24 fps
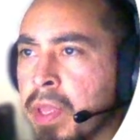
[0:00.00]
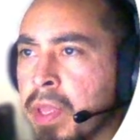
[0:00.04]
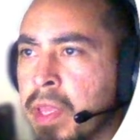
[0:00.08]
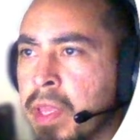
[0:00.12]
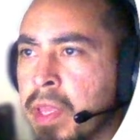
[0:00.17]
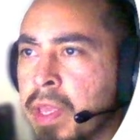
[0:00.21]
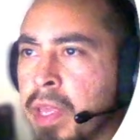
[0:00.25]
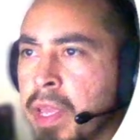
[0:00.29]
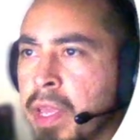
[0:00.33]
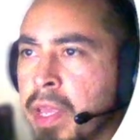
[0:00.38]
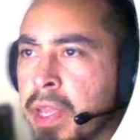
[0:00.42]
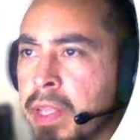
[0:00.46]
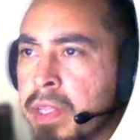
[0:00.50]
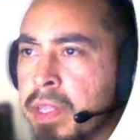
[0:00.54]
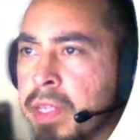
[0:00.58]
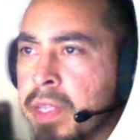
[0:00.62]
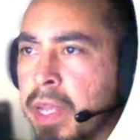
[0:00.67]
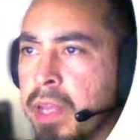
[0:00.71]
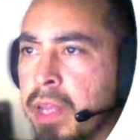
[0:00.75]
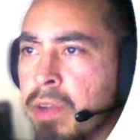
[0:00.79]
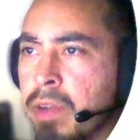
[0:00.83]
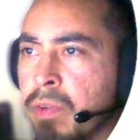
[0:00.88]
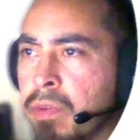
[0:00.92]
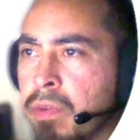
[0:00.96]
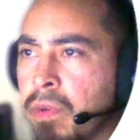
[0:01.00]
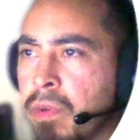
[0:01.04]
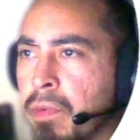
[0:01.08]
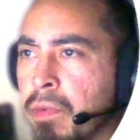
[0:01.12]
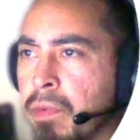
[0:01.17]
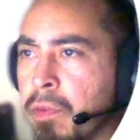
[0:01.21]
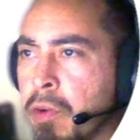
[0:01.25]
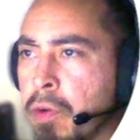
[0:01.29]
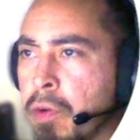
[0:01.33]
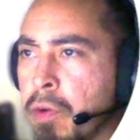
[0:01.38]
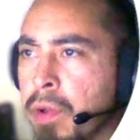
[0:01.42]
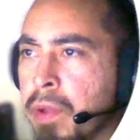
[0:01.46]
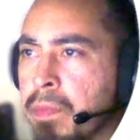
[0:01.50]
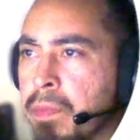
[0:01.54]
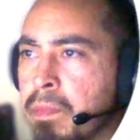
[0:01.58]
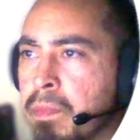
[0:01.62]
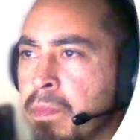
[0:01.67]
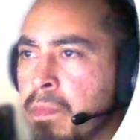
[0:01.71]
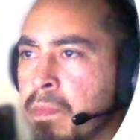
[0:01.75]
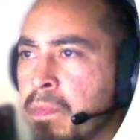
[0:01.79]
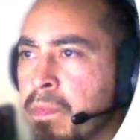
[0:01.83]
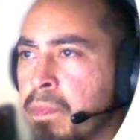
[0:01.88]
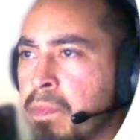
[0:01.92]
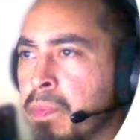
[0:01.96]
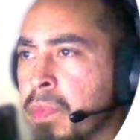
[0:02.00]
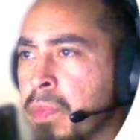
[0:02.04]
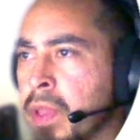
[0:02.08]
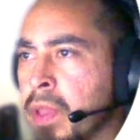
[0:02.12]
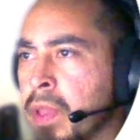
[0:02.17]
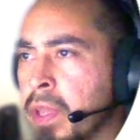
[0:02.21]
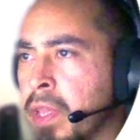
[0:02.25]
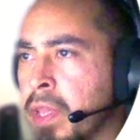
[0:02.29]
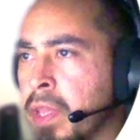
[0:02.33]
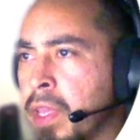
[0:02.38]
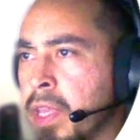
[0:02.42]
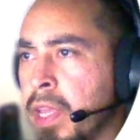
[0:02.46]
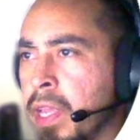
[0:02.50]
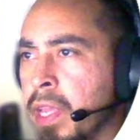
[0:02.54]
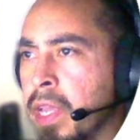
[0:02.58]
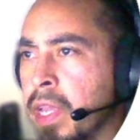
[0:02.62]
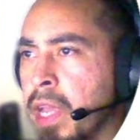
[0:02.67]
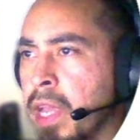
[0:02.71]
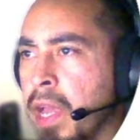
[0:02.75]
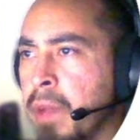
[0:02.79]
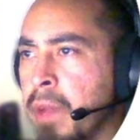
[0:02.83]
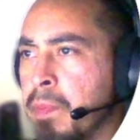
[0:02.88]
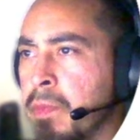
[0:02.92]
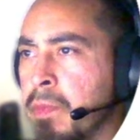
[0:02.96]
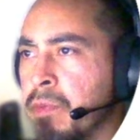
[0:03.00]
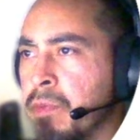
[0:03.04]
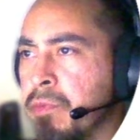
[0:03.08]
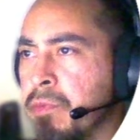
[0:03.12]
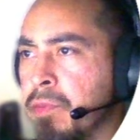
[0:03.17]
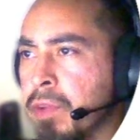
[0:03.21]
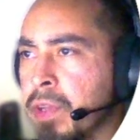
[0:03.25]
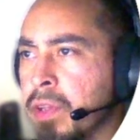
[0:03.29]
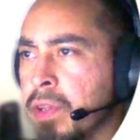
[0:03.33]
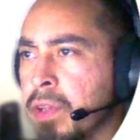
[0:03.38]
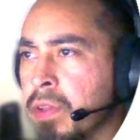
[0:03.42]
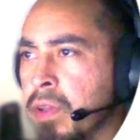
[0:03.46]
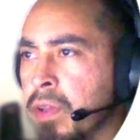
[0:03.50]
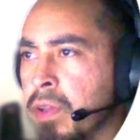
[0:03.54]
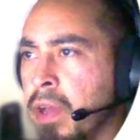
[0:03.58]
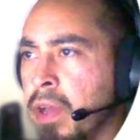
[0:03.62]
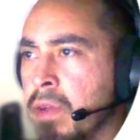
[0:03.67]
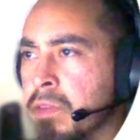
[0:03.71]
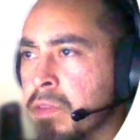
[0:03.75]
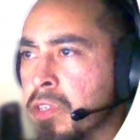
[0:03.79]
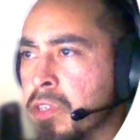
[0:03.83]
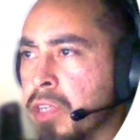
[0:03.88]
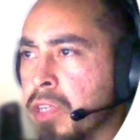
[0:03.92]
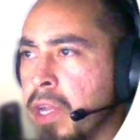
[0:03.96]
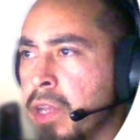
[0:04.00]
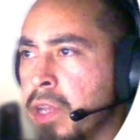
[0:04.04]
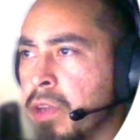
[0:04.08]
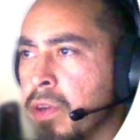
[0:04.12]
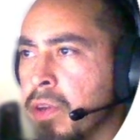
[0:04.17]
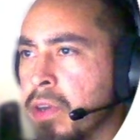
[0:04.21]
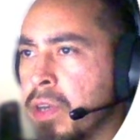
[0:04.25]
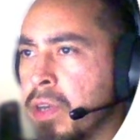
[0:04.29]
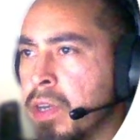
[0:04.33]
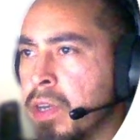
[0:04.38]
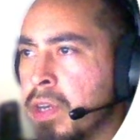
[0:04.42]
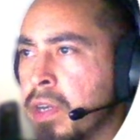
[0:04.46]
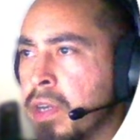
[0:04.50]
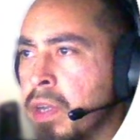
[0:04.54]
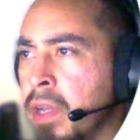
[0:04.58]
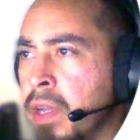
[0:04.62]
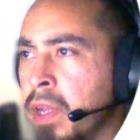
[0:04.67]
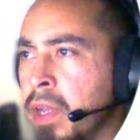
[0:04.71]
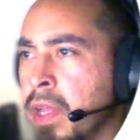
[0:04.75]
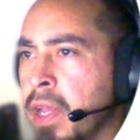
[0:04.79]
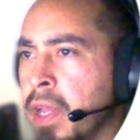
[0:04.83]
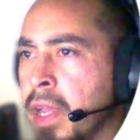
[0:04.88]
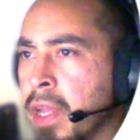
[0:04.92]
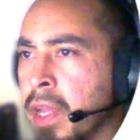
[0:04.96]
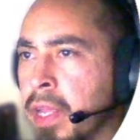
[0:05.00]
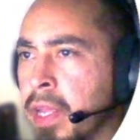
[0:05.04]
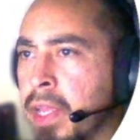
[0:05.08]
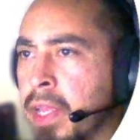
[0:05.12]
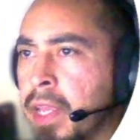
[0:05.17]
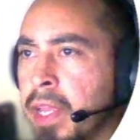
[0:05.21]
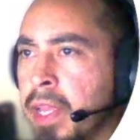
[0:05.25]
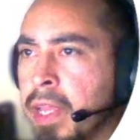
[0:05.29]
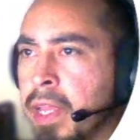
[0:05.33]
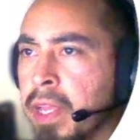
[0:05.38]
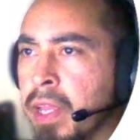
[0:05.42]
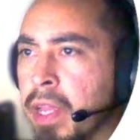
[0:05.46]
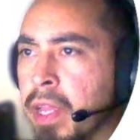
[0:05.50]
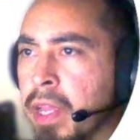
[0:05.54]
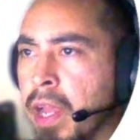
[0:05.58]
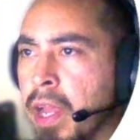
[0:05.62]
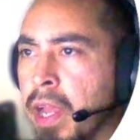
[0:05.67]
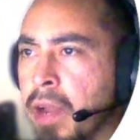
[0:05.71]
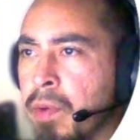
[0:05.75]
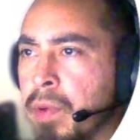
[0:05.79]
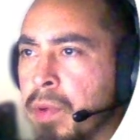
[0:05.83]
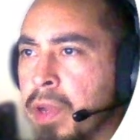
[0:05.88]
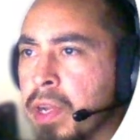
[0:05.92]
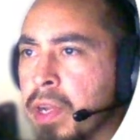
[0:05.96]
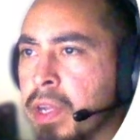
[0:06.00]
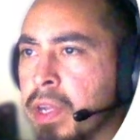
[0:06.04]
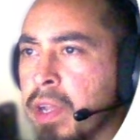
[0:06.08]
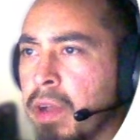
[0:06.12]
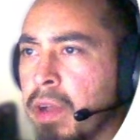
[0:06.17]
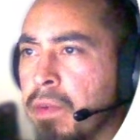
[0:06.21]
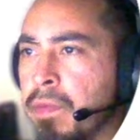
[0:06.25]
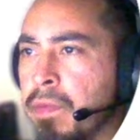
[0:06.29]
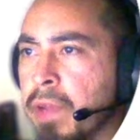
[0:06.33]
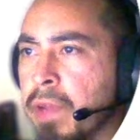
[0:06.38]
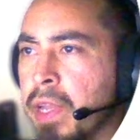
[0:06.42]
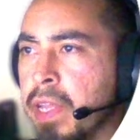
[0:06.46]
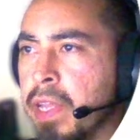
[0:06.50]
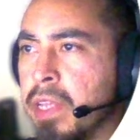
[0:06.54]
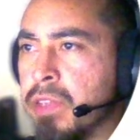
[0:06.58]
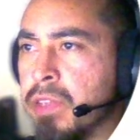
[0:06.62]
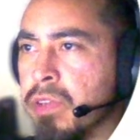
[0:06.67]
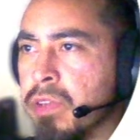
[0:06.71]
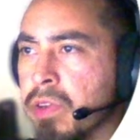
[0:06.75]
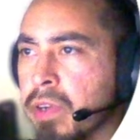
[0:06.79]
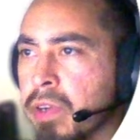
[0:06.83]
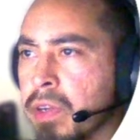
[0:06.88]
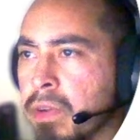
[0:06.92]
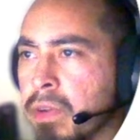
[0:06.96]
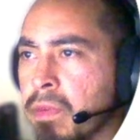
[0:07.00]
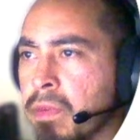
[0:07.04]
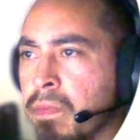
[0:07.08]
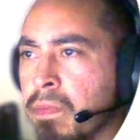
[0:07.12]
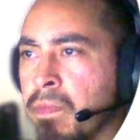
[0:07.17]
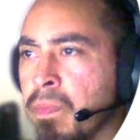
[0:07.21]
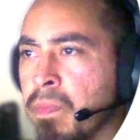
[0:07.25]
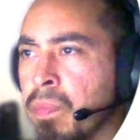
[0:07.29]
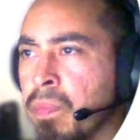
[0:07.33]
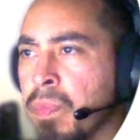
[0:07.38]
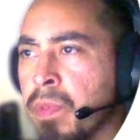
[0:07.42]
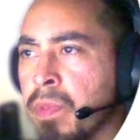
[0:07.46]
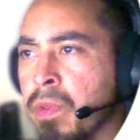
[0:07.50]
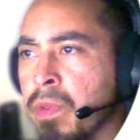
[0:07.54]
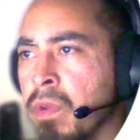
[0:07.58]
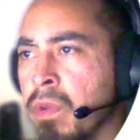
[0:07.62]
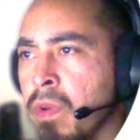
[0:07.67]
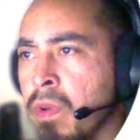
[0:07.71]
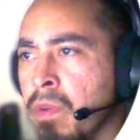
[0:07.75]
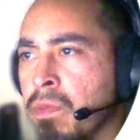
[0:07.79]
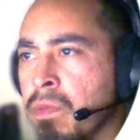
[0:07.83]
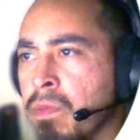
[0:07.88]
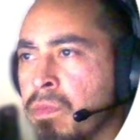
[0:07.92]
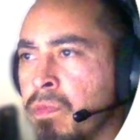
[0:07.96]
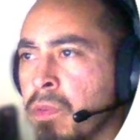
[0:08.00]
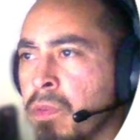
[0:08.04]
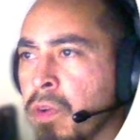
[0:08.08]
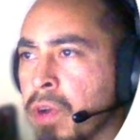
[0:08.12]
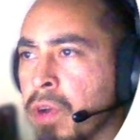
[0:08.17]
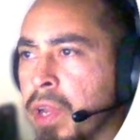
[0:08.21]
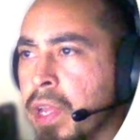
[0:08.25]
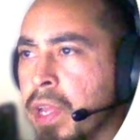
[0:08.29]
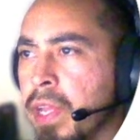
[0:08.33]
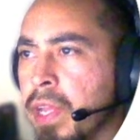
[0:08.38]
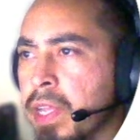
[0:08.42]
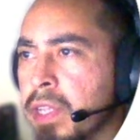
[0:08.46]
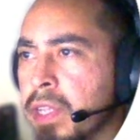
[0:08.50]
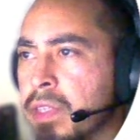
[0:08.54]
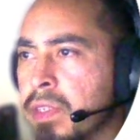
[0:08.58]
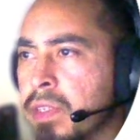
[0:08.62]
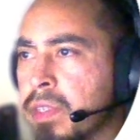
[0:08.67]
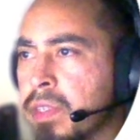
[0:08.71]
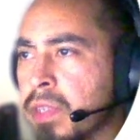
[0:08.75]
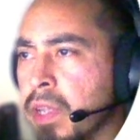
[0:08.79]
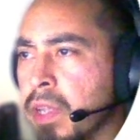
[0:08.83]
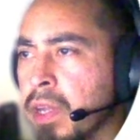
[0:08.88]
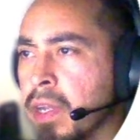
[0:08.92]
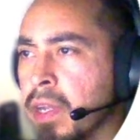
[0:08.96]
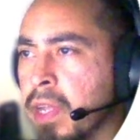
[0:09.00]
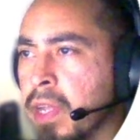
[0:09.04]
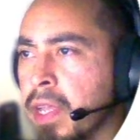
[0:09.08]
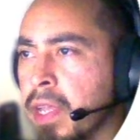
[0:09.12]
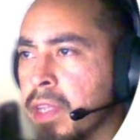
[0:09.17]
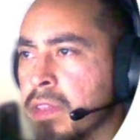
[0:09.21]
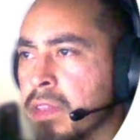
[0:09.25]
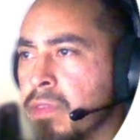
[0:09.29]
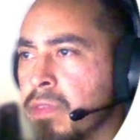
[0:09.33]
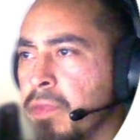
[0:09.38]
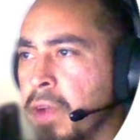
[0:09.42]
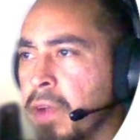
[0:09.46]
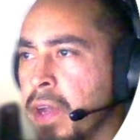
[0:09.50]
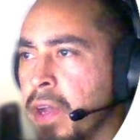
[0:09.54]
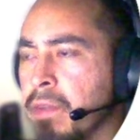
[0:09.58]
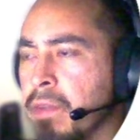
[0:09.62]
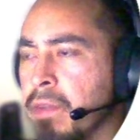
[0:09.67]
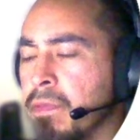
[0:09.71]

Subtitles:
King Tidal of Goyim, King Amraphel of Shinar, and King Arioch of Eleazar. 4 kings against 5.